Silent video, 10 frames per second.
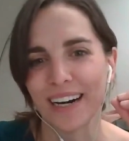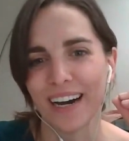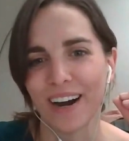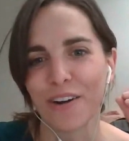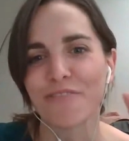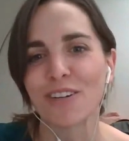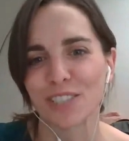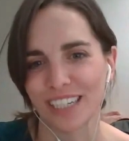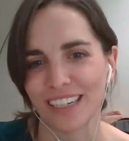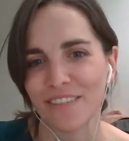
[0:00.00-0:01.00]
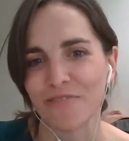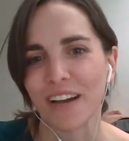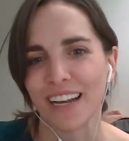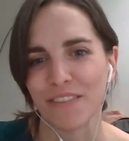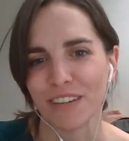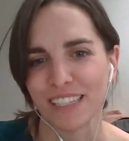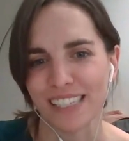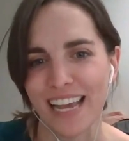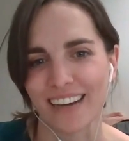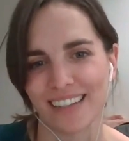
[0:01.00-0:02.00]
our version of kind of a
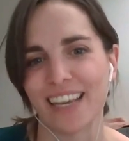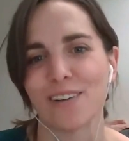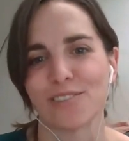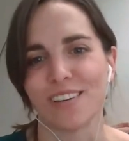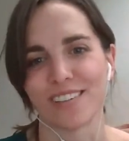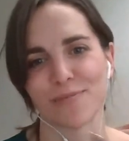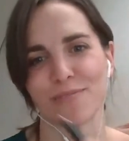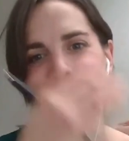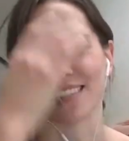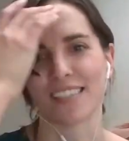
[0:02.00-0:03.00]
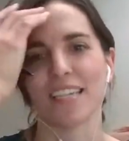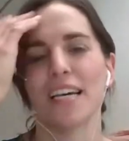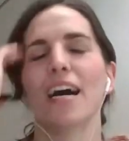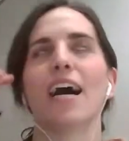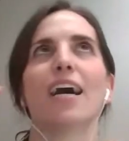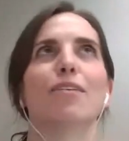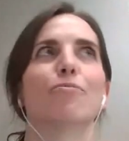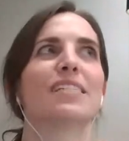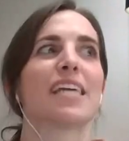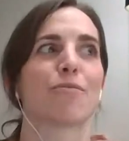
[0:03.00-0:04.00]
take on calçots, which is
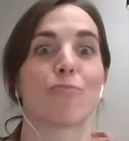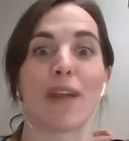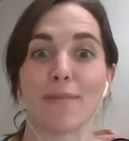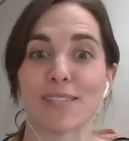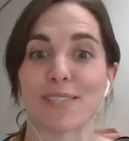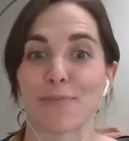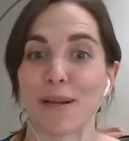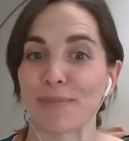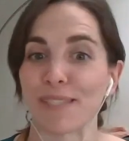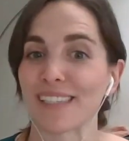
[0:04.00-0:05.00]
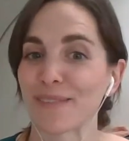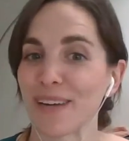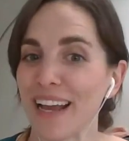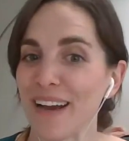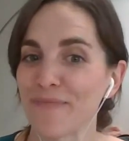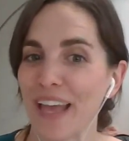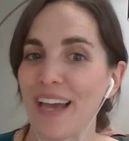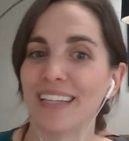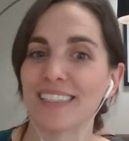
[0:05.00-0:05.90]
we take ramps. It's ramp season right now. And